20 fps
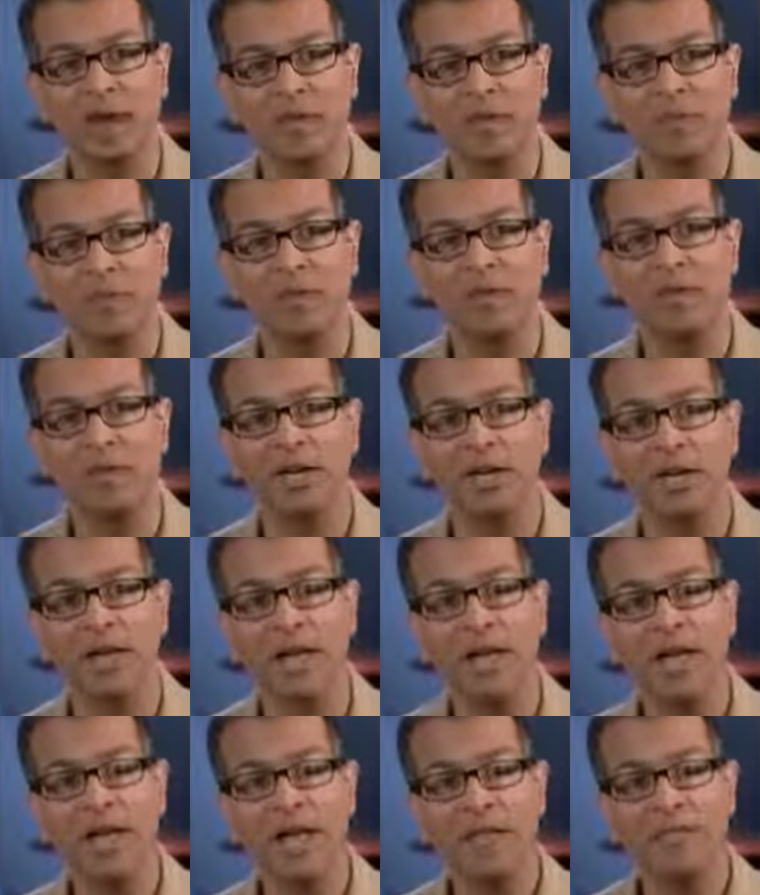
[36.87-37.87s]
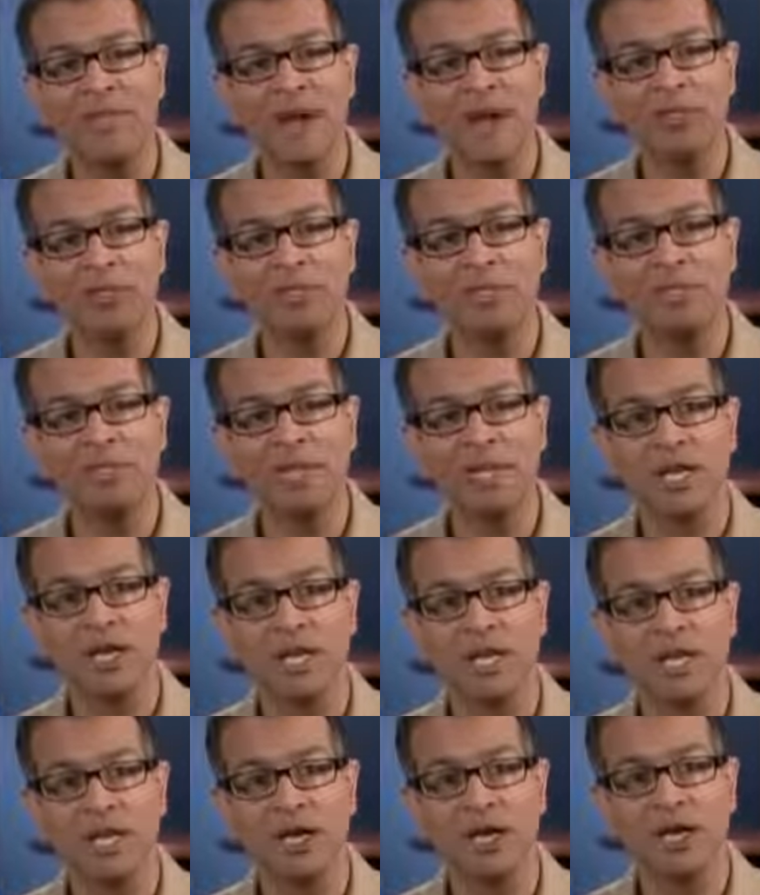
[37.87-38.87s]
bacteria that we're
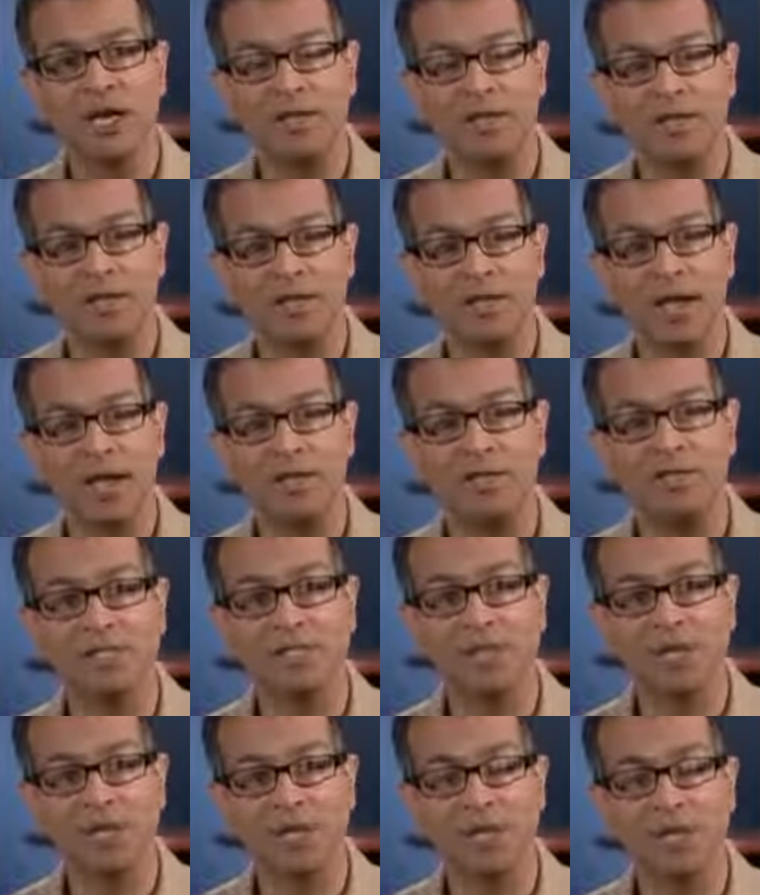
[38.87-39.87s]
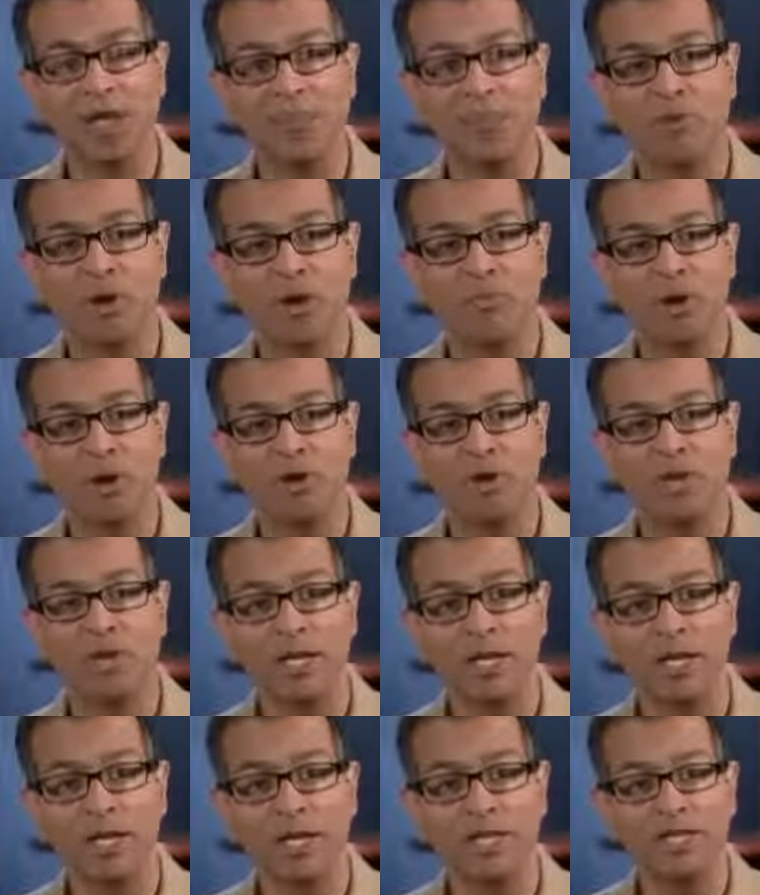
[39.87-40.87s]
seeing in the United States,
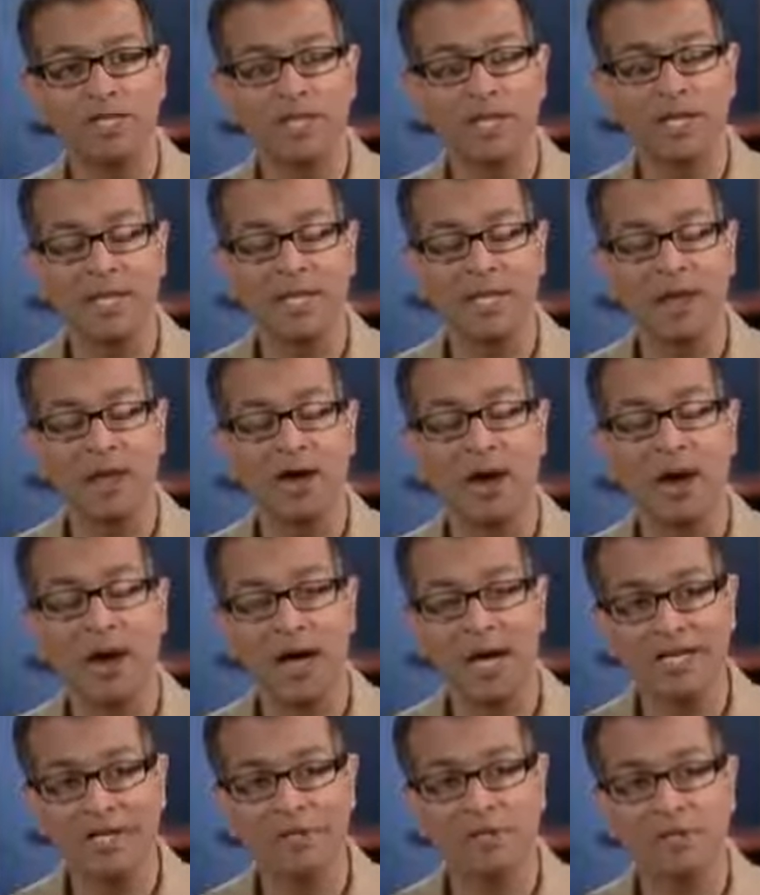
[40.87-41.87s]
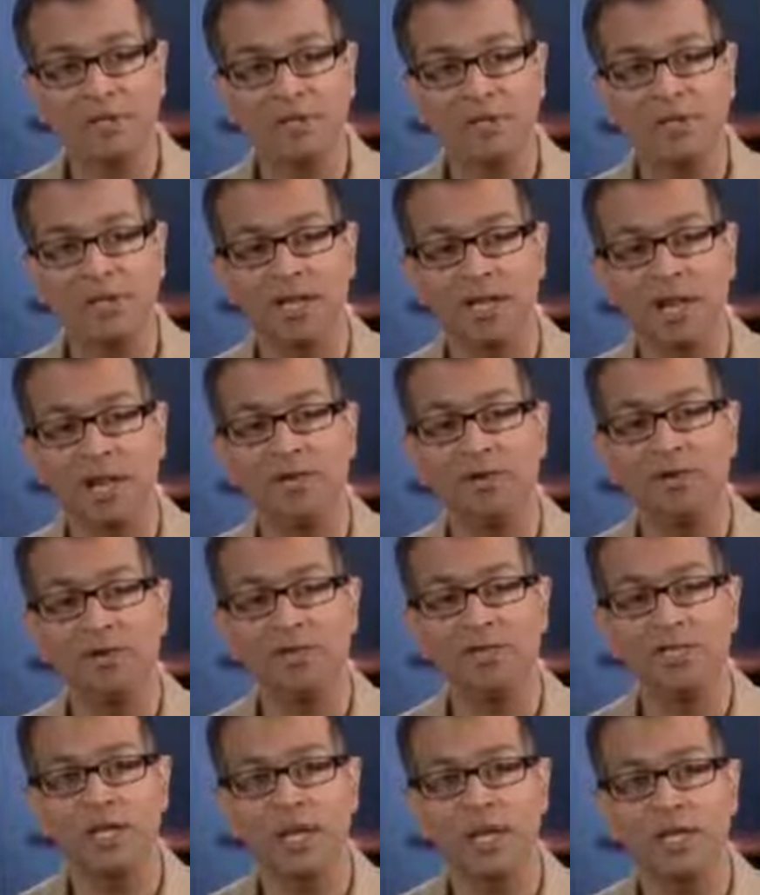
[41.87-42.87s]
primarily seeing in our hospitals and healthcare
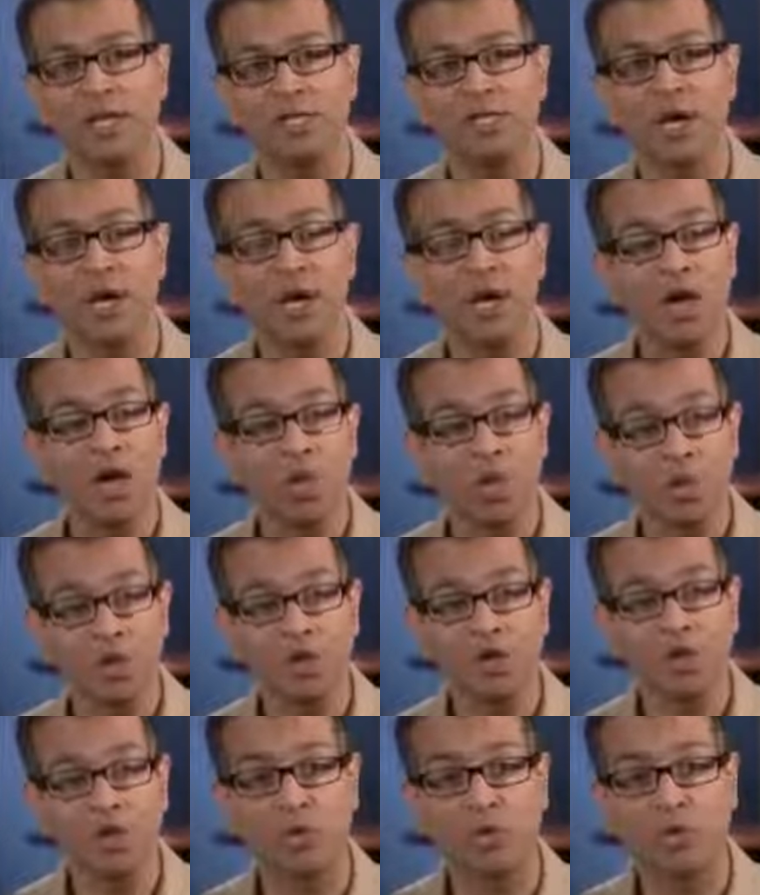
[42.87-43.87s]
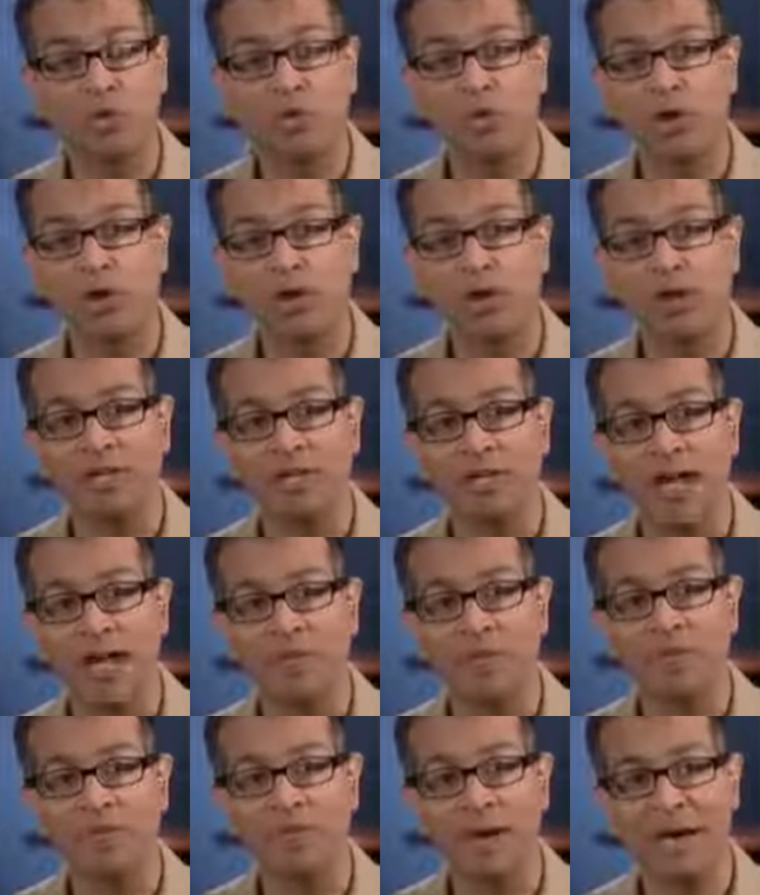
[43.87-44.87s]
settings. We issued a report on a
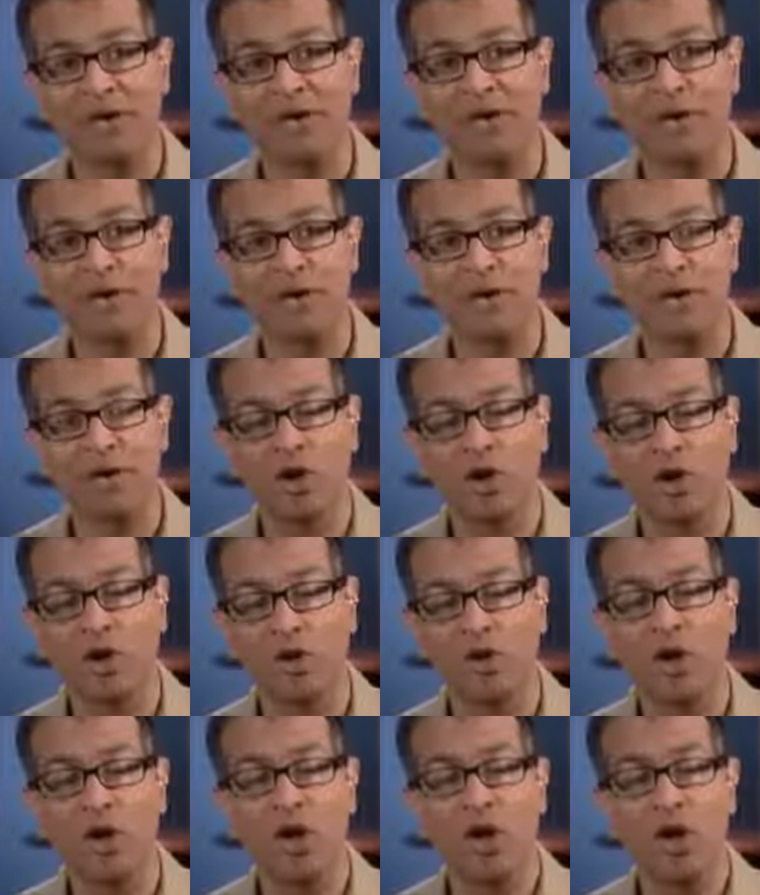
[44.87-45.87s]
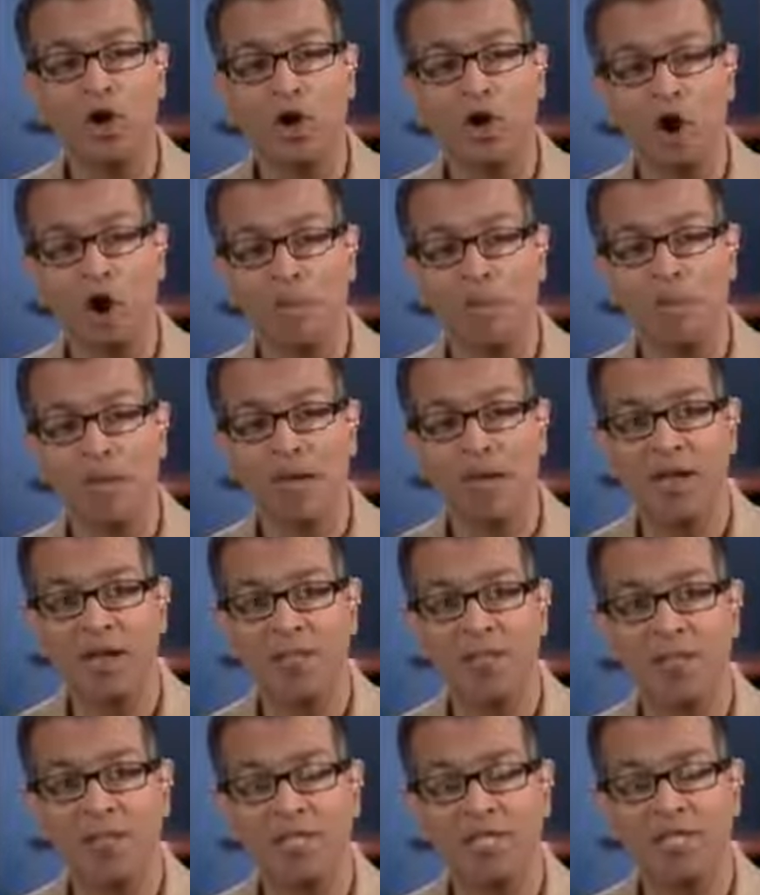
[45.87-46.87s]
type of bacteria called
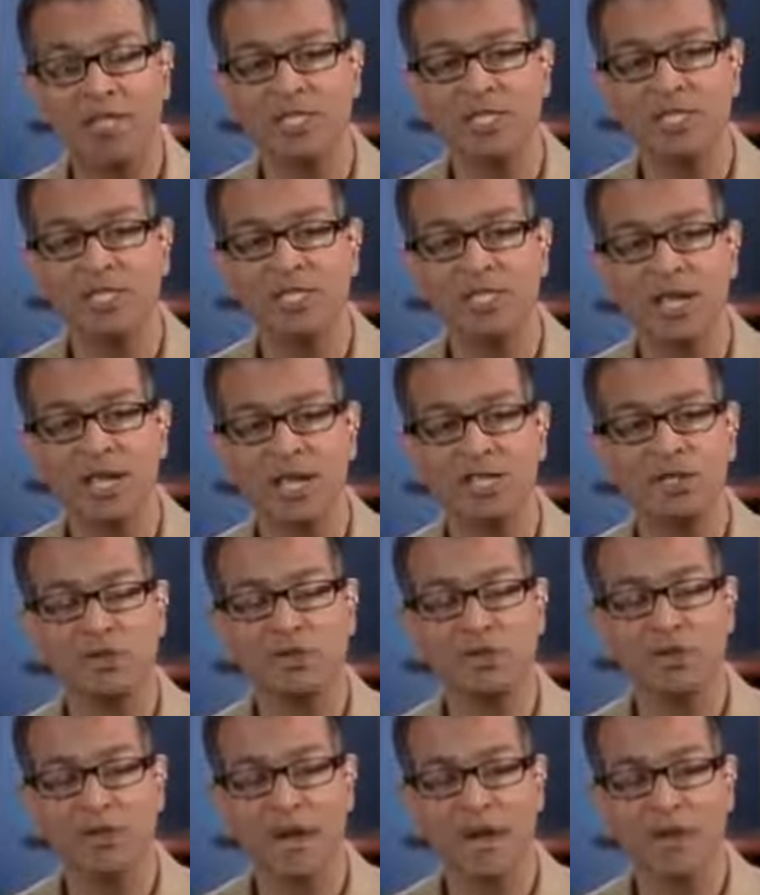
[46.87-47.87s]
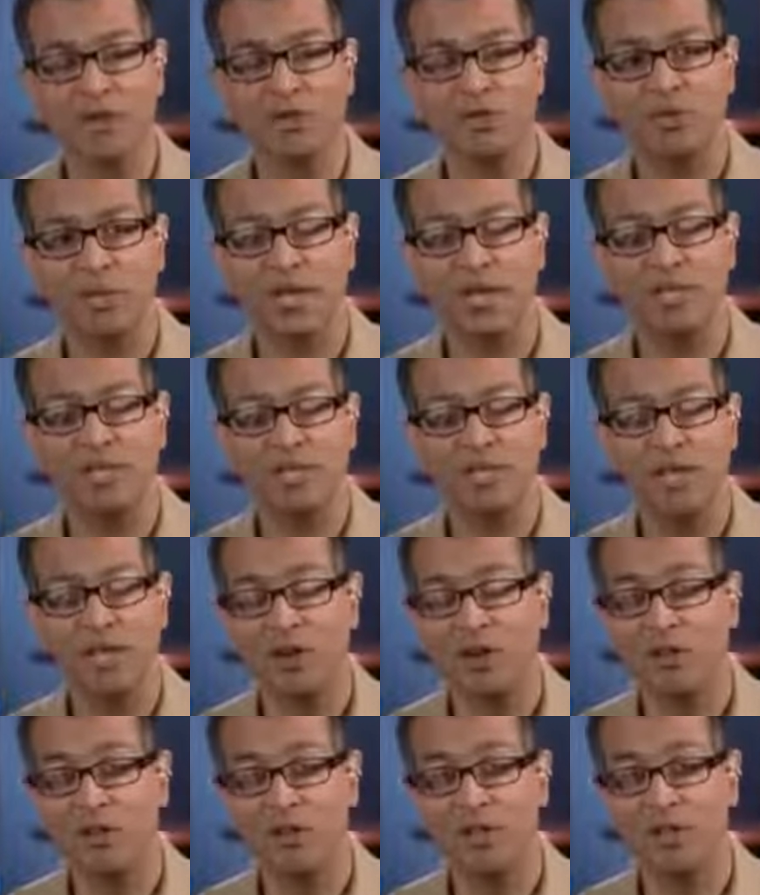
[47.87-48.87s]
carbapenem-resistant enterobacteriaceae,
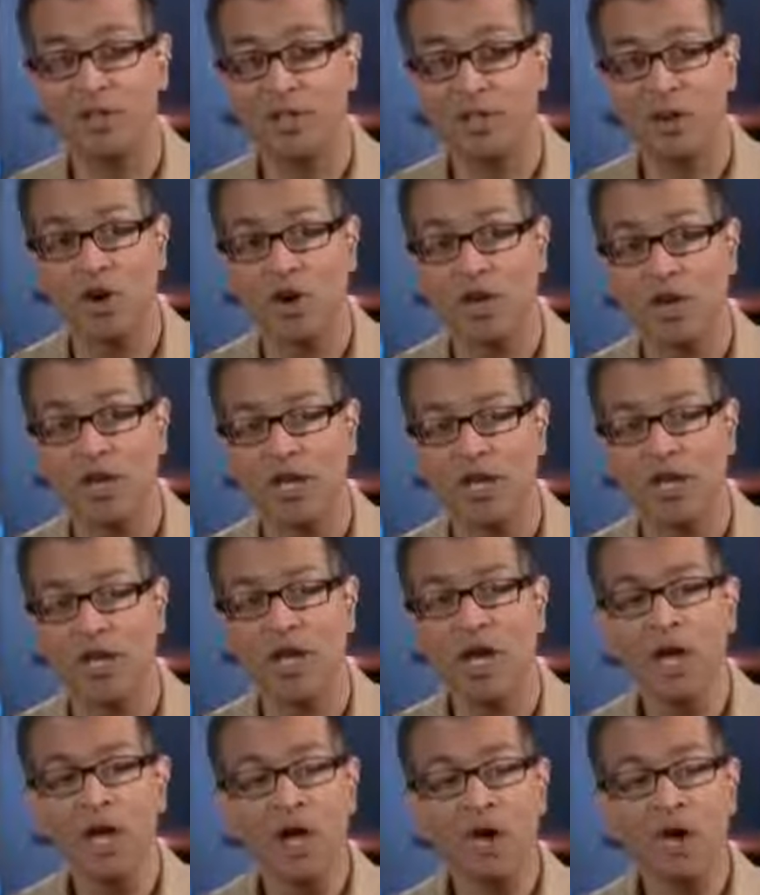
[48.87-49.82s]
or CRE,